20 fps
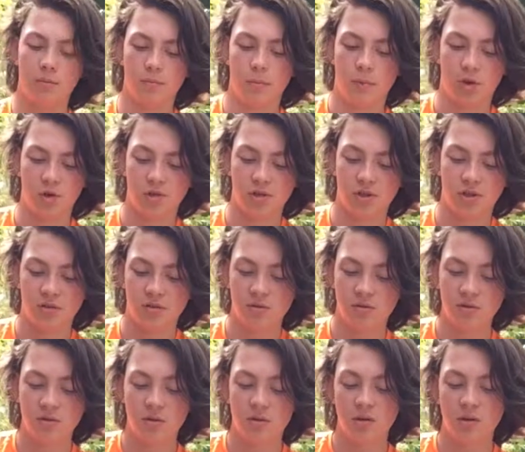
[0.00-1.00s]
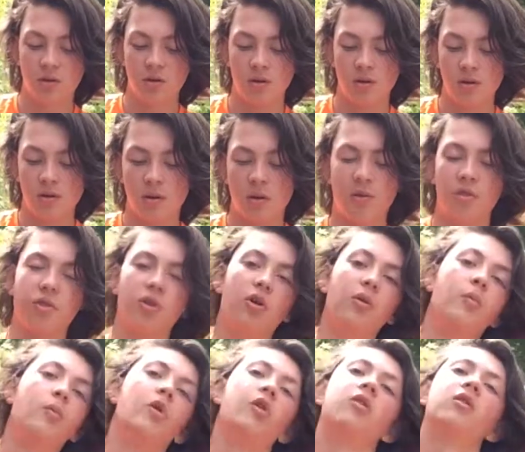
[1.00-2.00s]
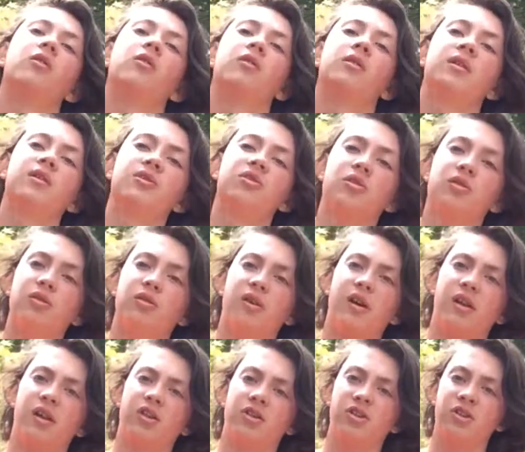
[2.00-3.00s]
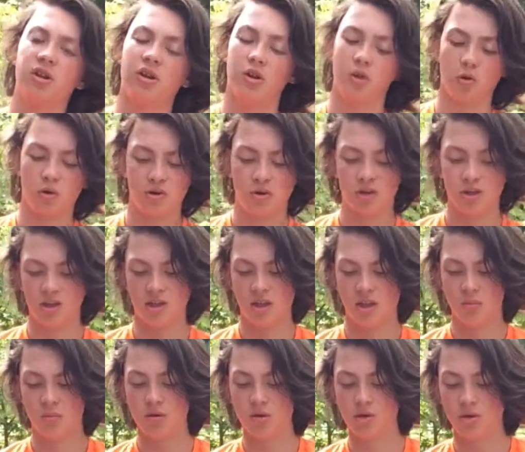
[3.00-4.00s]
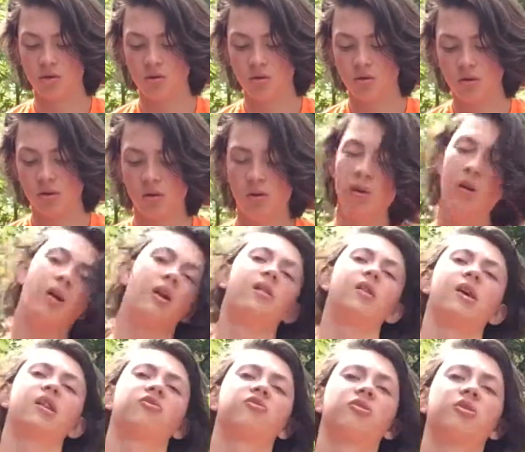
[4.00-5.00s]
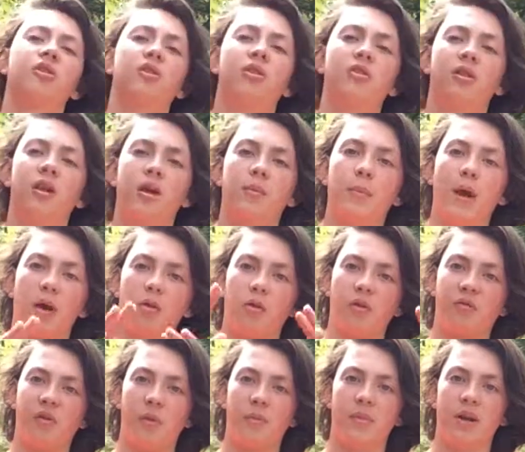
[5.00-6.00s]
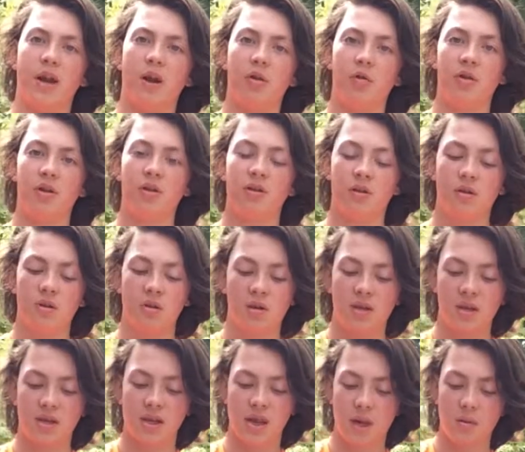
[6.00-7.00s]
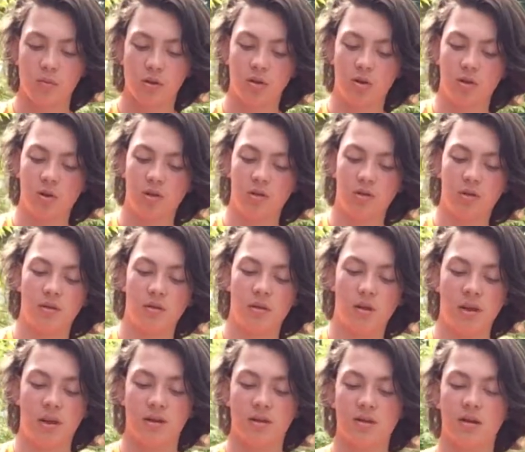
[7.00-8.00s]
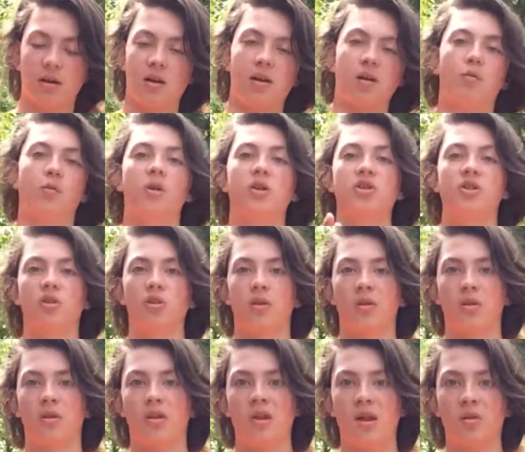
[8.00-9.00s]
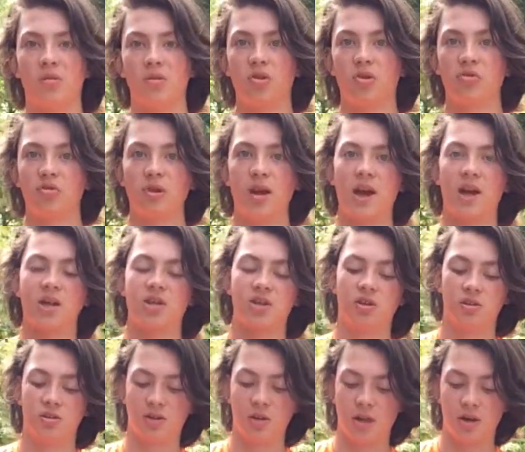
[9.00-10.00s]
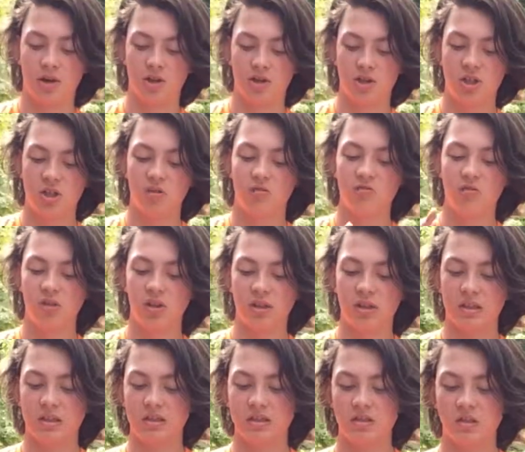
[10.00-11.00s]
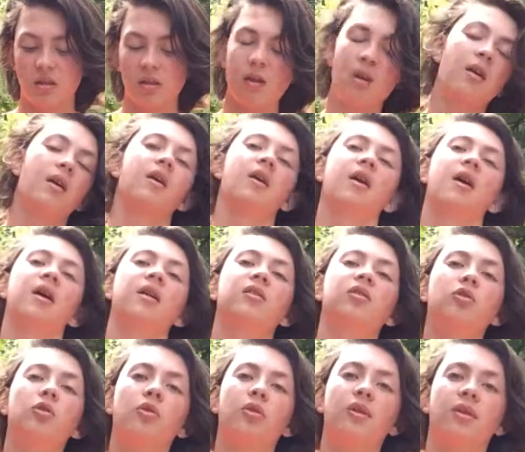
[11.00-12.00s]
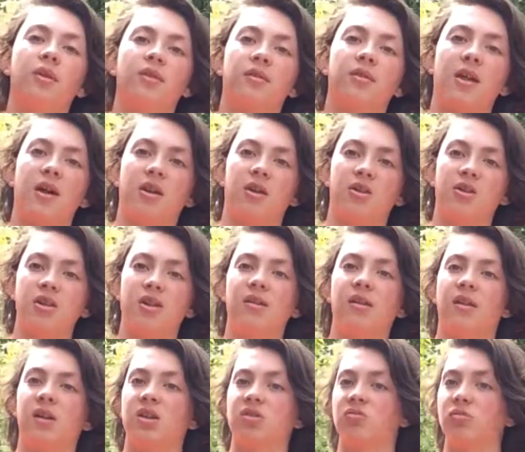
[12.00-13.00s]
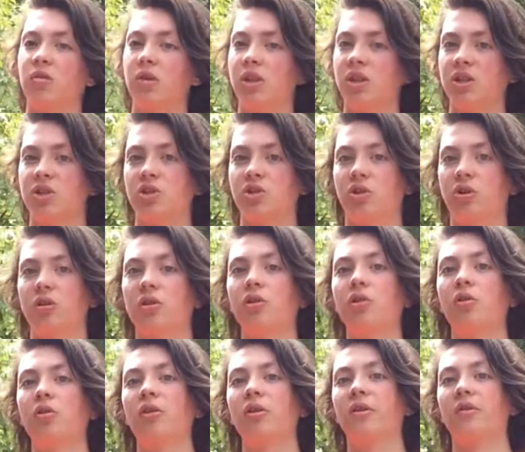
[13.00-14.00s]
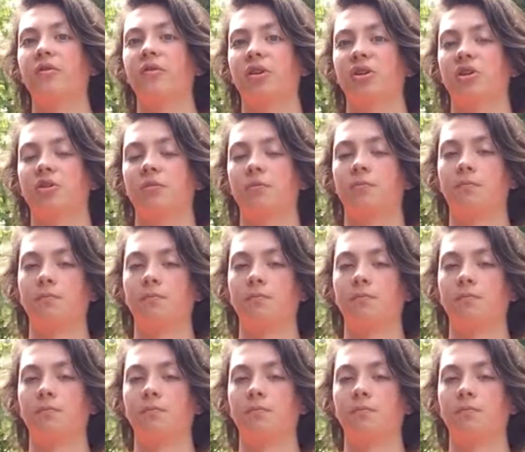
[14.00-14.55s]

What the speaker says: in motion. Thermal, internal energy according to temperature. Electrical, like power from an outlet. Chemical, like when during a chemical reaction, the energy released. And nuclear, the energy that is released during nuclear fission.